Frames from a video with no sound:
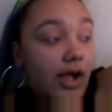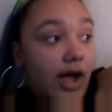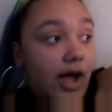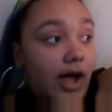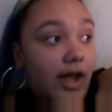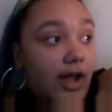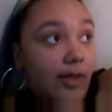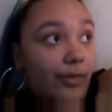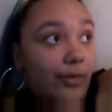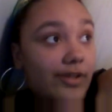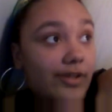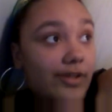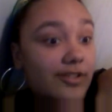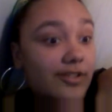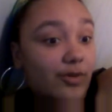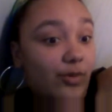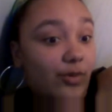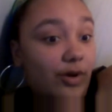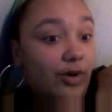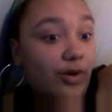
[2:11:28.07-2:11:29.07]
God it wasn't
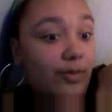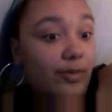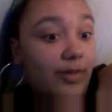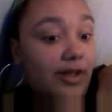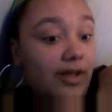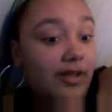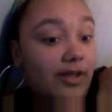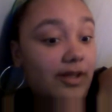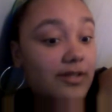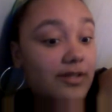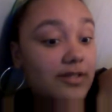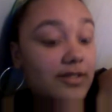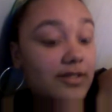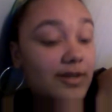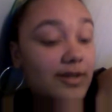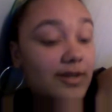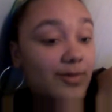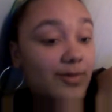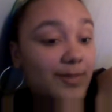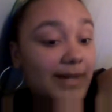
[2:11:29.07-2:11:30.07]
on, because
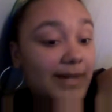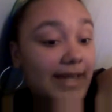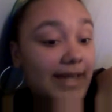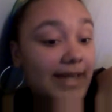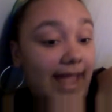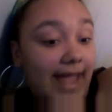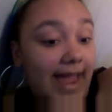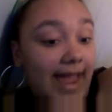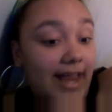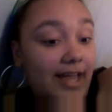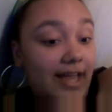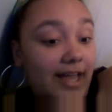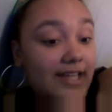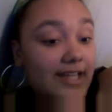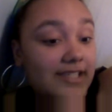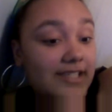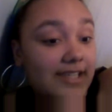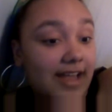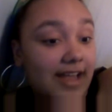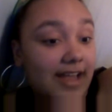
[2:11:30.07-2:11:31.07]
there would have been cat
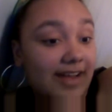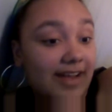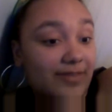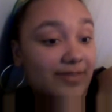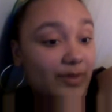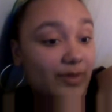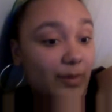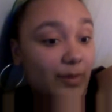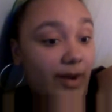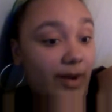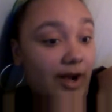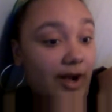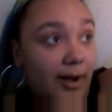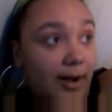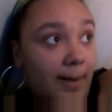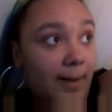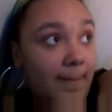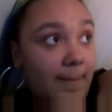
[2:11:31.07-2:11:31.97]
guts everywhere.